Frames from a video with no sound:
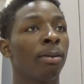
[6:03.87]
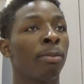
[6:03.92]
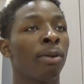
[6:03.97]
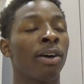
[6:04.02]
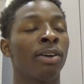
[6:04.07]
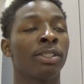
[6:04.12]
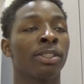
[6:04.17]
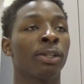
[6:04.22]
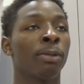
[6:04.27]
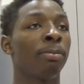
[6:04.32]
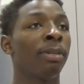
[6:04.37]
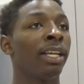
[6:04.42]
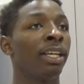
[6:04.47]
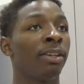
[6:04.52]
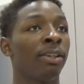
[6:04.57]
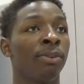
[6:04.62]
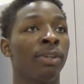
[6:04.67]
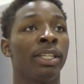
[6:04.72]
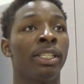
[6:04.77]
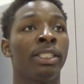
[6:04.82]
I'm always going to play
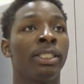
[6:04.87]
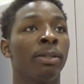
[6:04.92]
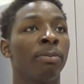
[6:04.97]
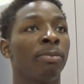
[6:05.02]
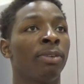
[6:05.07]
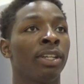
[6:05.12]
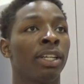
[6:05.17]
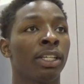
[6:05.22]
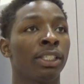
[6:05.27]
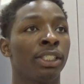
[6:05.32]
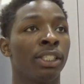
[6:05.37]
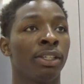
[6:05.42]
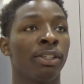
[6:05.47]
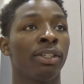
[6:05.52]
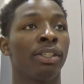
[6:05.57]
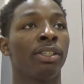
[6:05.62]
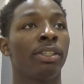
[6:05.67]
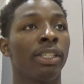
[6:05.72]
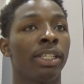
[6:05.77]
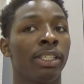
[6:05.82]
with a chip on our
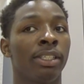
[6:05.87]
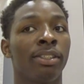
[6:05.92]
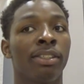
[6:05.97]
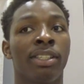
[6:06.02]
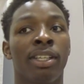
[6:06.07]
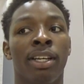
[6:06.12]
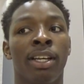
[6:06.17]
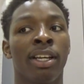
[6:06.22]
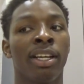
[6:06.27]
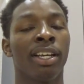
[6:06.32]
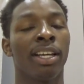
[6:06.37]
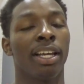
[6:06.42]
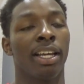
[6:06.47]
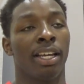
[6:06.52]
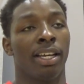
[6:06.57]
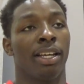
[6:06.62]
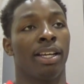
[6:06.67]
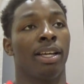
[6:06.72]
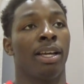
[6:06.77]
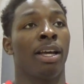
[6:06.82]
shoulder, and
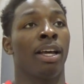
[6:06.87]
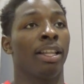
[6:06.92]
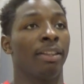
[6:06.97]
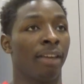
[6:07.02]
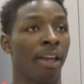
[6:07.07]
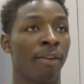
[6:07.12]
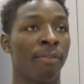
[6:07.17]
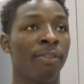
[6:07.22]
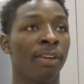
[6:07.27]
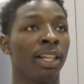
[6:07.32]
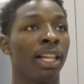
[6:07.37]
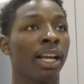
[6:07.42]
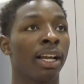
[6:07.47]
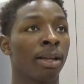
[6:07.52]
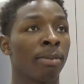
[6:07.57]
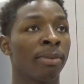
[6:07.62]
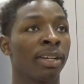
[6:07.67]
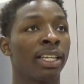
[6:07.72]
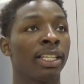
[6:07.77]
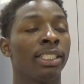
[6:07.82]
uh, I, I, feel like
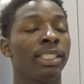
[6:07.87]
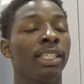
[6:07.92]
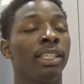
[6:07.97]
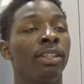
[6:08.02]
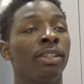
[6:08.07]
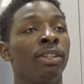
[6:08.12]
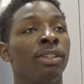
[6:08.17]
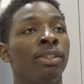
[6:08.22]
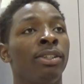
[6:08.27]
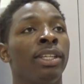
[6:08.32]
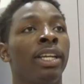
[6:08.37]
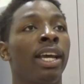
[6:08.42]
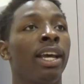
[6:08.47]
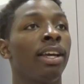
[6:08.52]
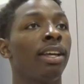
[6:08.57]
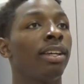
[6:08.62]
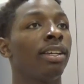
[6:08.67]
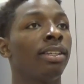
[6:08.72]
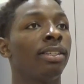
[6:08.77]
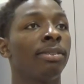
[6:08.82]
I'm going to continue to do
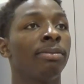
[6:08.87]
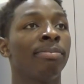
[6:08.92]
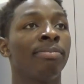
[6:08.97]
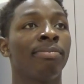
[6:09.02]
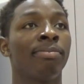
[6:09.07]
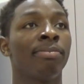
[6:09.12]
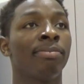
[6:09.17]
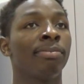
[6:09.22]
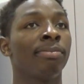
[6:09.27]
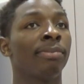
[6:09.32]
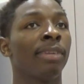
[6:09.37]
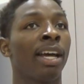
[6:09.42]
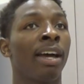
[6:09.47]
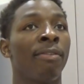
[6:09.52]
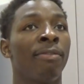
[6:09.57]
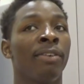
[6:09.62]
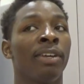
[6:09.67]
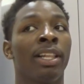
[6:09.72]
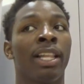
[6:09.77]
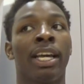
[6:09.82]
that. Um,
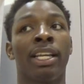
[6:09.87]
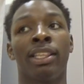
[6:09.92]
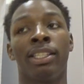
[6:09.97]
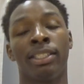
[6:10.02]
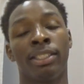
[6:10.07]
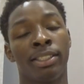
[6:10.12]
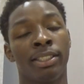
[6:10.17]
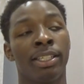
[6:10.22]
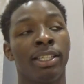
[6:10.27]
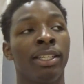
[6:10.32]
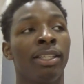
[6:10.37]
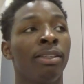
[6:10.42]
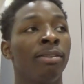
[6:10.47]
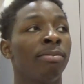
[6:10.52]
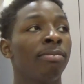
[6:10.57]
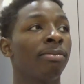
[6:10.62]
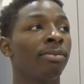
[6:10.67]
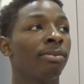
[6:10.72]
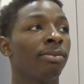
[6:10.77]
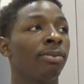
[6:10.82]
I feel like this
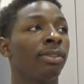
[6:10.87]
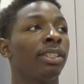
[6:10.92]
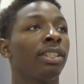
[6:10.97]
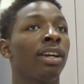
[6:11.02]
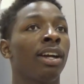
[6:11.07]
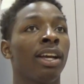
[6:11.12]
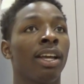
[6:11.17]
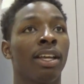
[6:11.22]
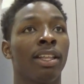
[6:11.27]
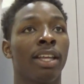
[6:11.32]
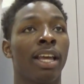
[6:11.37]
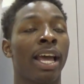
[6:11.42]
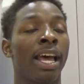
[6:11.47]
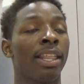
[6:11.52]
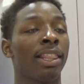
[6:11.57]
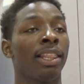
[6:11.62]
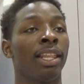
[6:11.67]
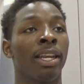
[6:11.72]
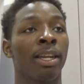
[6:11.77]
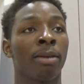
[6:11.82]
team, with our
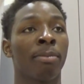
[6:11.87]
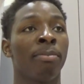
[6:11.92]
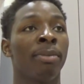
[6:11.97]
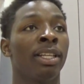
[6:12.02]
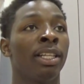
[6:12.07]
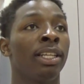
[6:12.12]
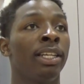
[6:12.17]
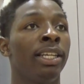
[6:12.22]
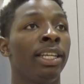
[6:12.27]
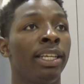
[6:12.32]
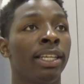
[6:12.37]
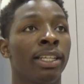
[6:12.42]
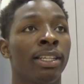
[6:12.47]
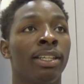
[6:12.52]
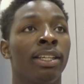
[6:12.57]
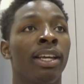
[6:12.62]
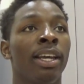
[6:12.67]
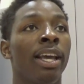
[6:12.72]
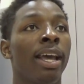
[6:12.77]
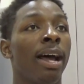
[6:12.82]
athletic ability
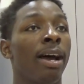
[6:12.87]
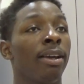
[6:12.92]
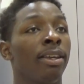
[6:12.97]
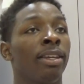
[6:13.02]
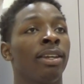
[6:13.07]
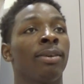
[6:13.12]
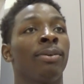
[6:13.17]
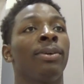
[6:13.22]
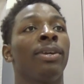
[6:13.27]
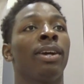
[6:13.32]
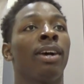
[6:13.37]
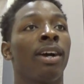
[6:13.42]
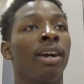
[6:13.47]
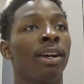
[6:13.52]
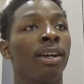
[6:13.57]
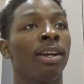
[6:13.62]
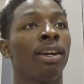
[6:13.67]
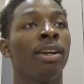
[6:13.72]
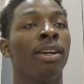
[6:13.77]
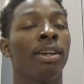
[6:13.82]
and how young we
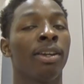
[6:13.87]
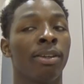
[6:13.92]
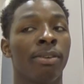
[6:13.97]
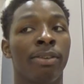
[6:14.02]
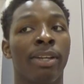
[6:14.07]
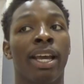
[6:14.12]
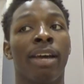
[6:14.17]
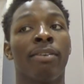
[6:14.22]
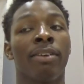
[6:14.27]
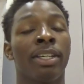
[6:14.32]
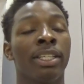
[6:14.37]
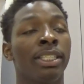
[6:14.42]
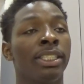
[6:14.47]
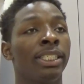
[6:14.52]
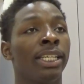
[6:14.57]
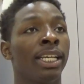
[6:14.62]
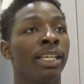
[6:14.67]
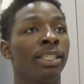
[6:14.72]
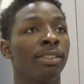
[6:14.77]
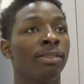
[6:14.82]
are, we have a good
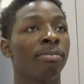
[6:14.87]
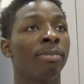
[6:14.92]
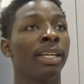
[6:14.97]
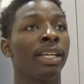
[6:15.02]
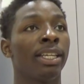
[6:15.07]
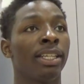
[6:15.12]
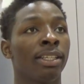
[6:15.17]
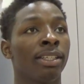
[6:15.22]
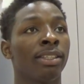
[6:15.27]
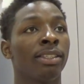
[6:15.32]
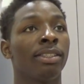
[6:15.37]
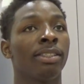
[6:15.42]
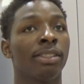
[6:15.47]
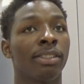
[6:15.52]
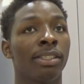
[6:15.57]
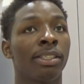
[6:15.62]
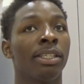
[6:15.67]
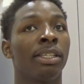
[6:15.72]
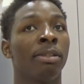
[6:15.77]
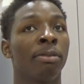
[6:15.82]
chance of making
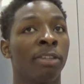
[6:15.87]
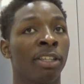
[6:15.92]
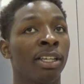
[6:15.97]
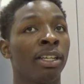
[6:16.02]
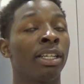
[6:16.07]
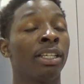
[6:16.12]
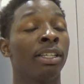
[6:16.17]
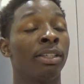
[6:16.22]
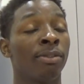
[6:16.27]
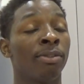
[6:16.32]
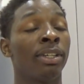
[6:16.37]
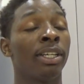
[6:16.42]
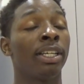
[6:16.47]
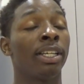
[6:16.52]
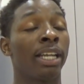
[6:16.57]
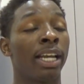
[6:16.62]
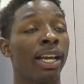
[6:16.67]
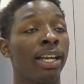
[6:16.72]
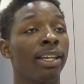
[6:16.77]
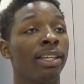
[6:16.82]
a good
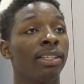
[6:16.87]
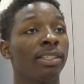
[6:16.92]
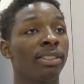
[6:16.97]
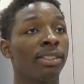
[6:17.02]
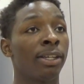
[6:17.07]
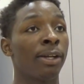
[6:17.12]
run at it.